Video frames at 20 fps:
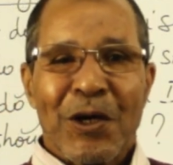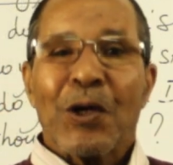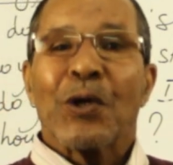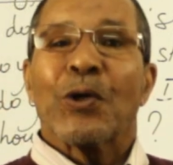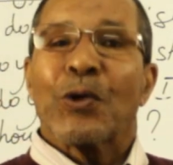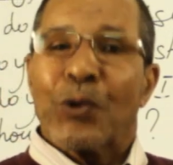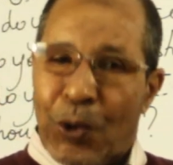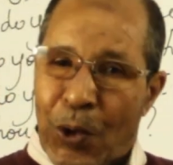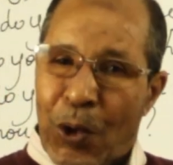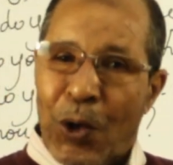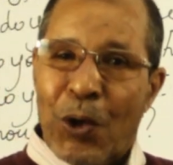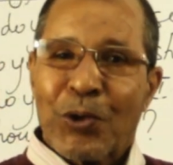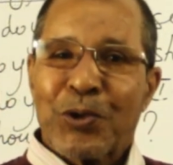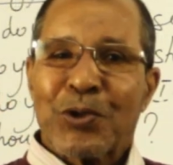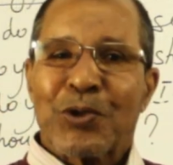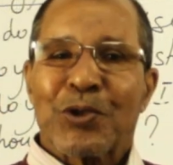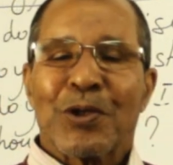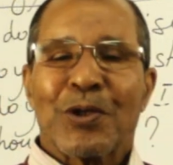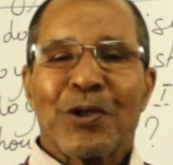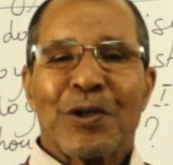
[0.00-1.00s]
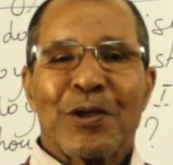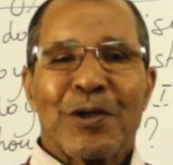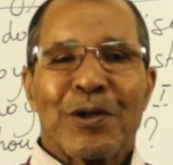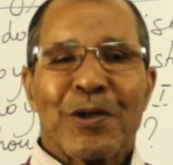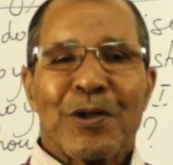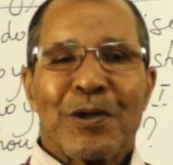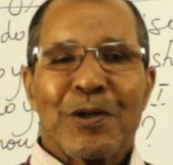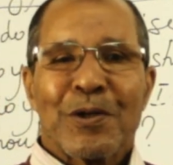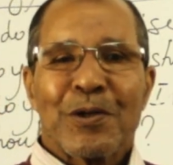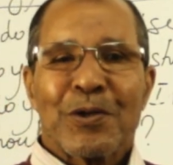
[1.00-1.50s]
You ought
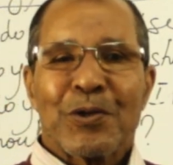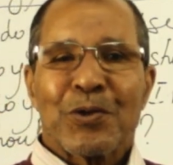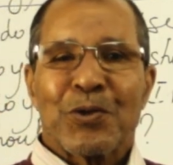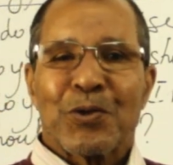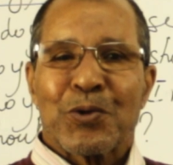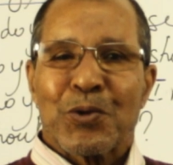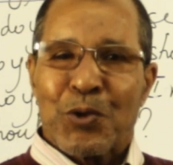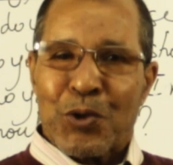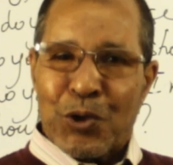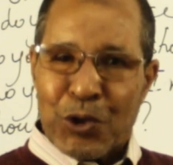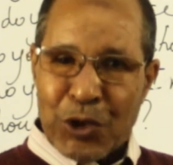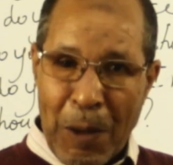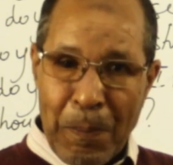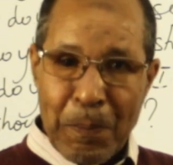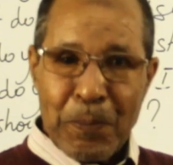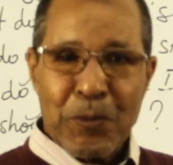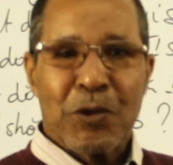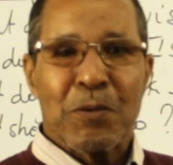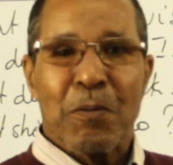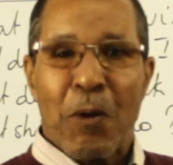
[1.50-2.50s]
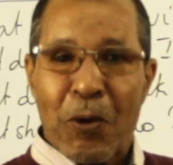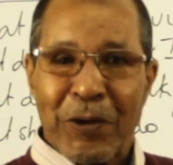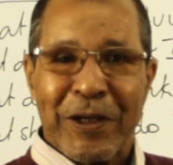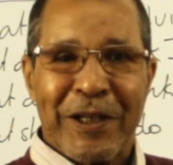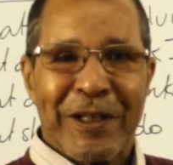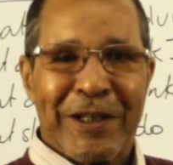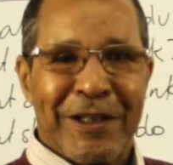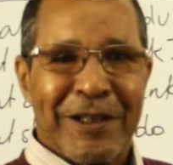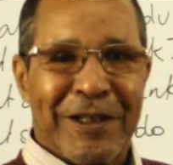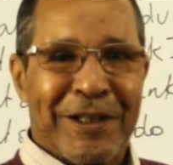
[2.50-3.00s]
to stop
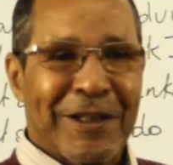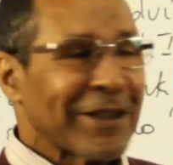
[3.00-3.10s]
smoking.